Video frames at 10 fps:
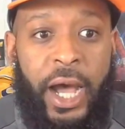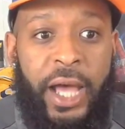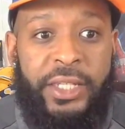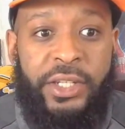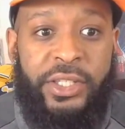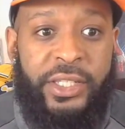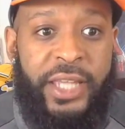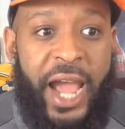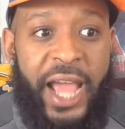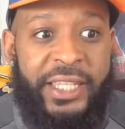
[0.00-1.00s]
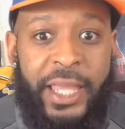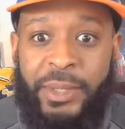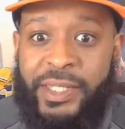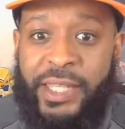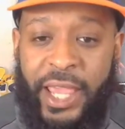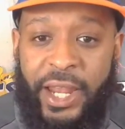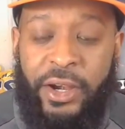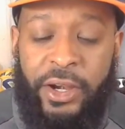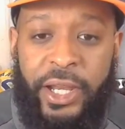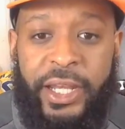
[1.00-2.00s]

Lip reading: there's this guy, his name is Tanner,